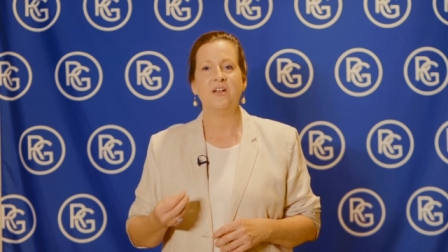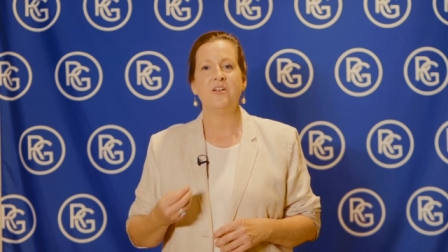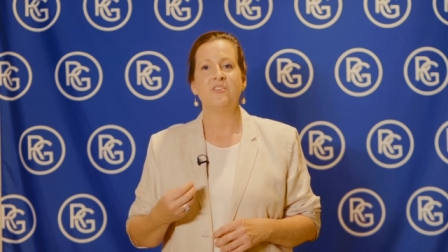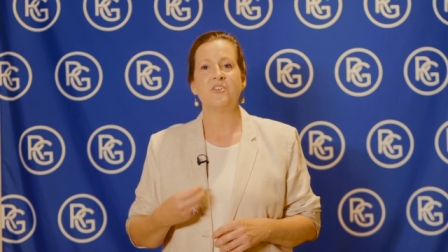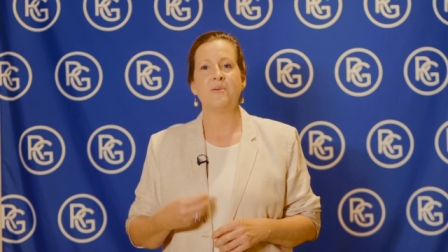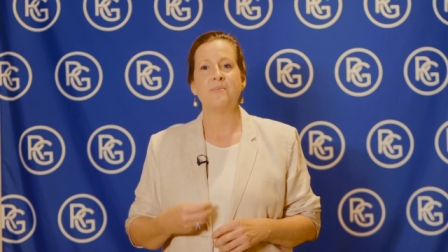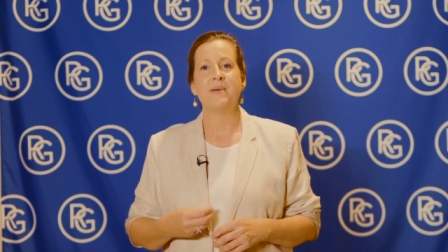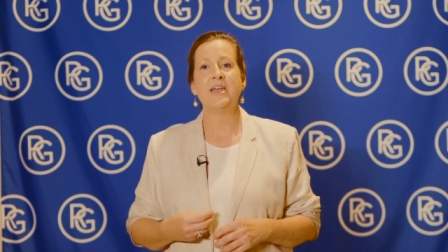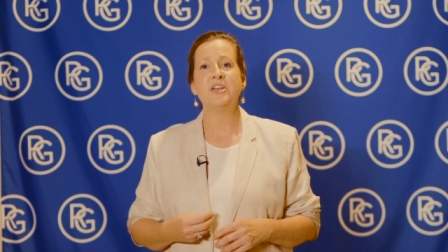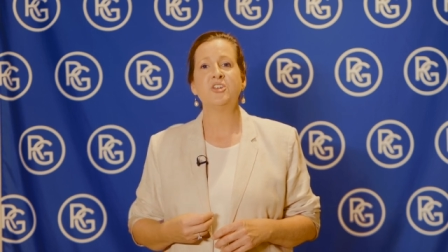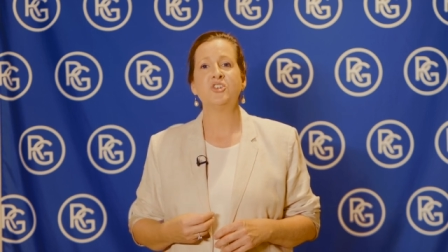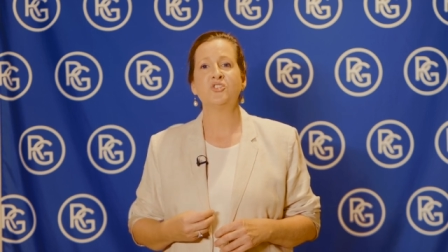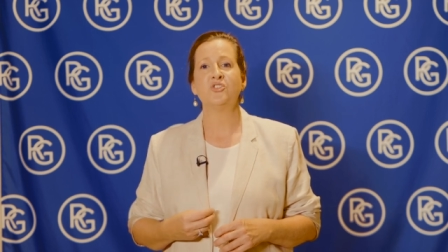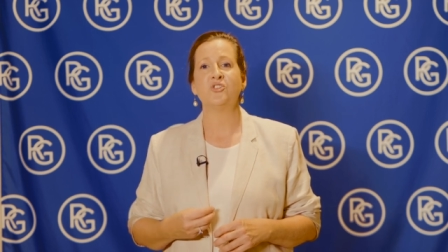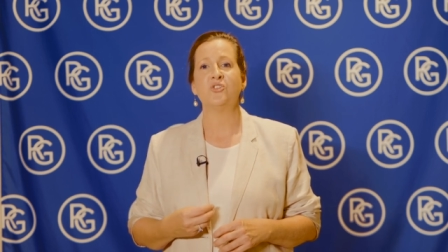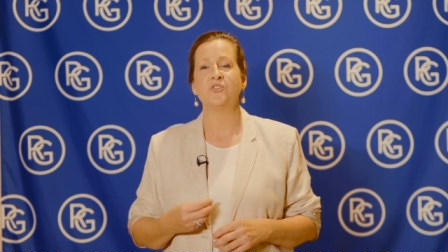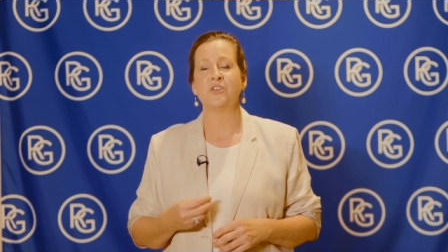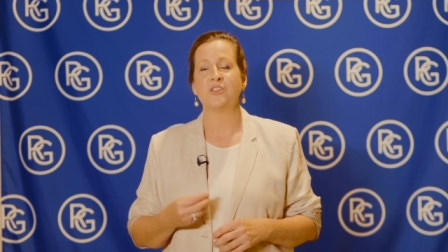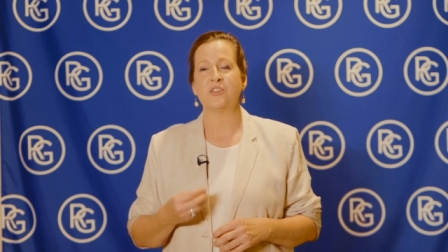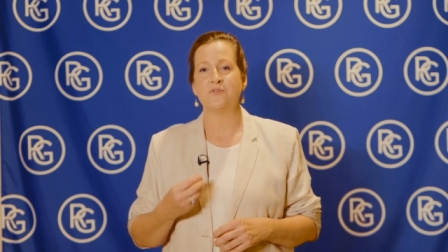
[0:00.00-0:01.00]
So make
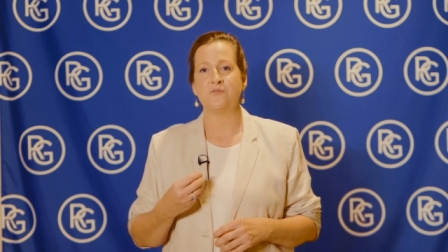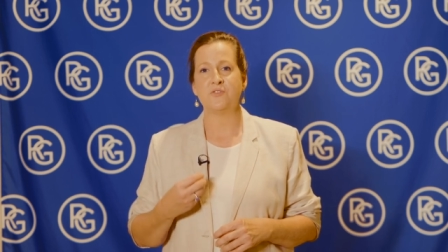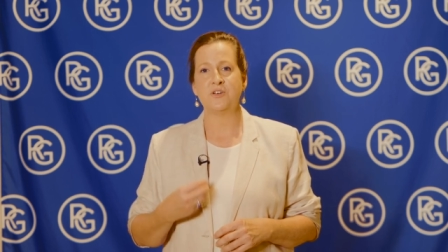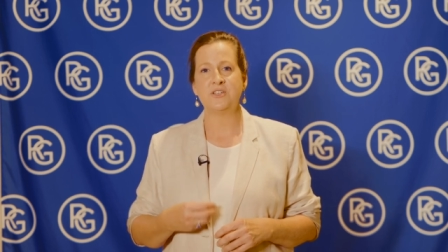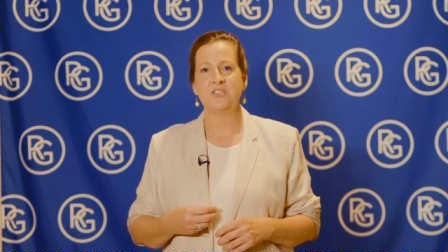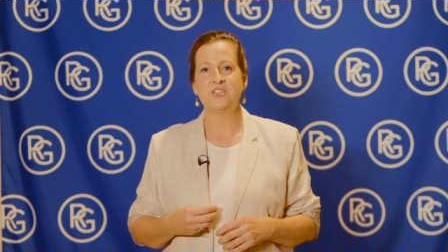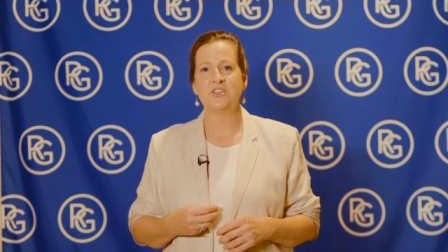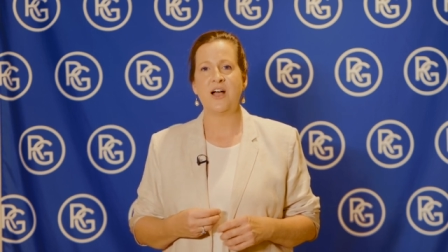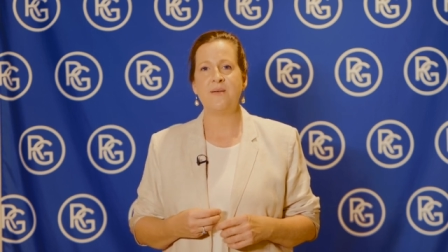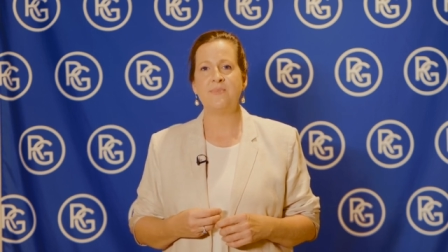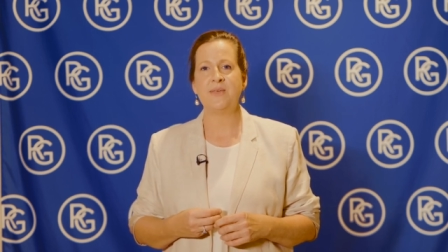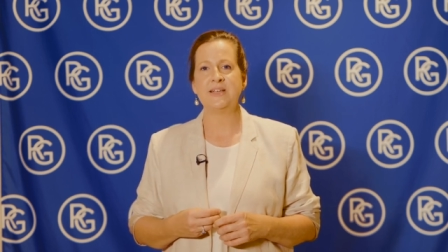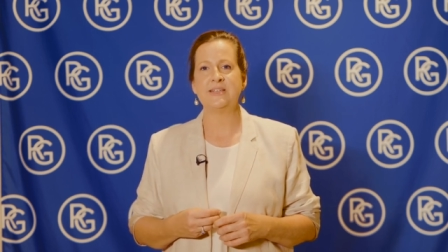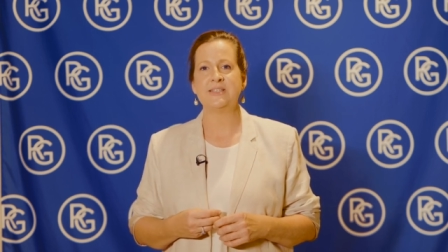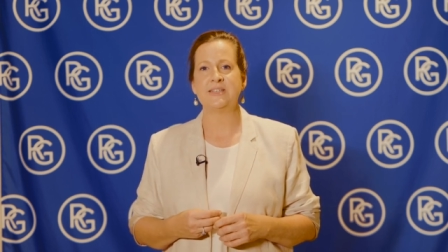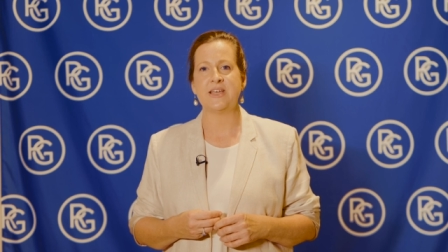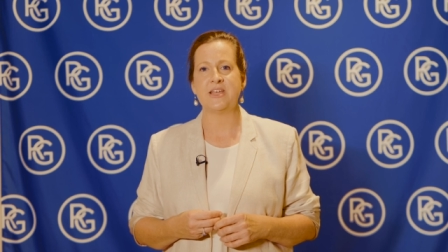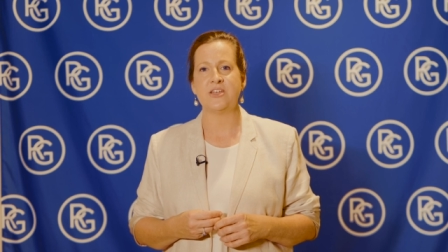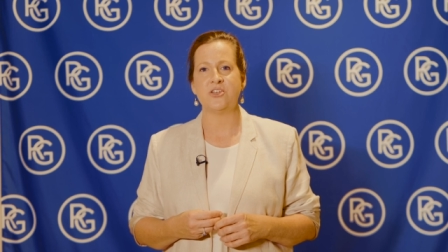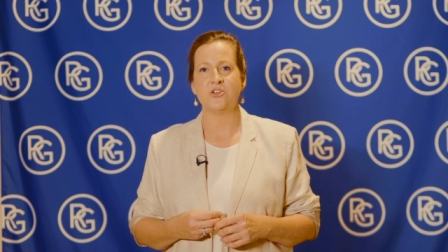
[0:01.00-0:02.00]
sure that the first time they
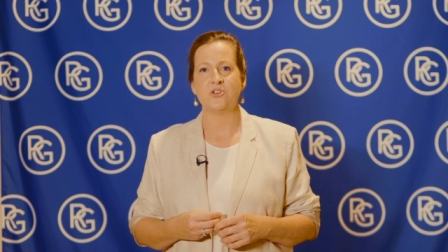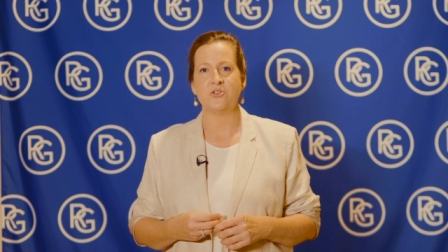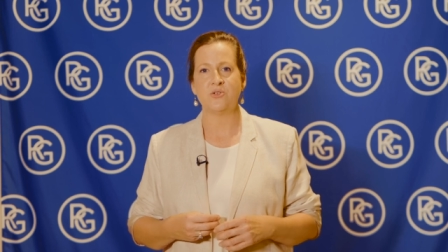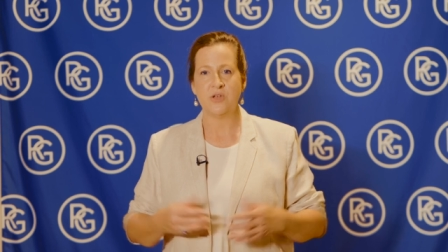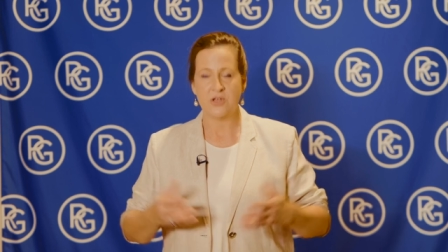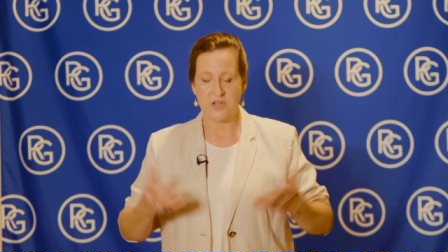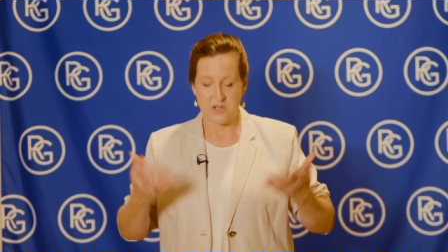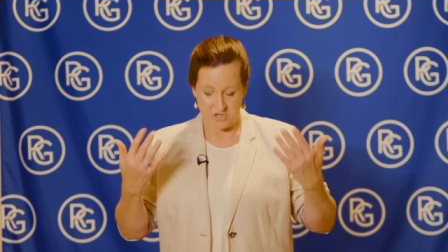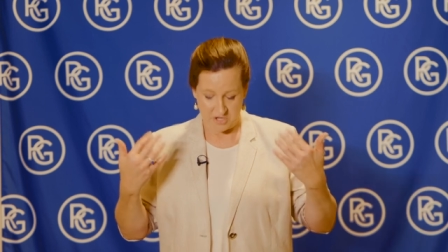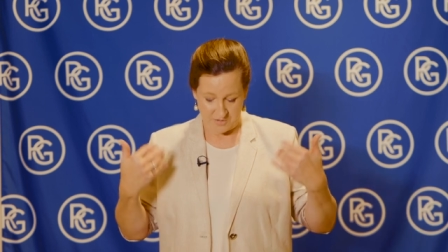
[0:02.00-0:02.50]
see you,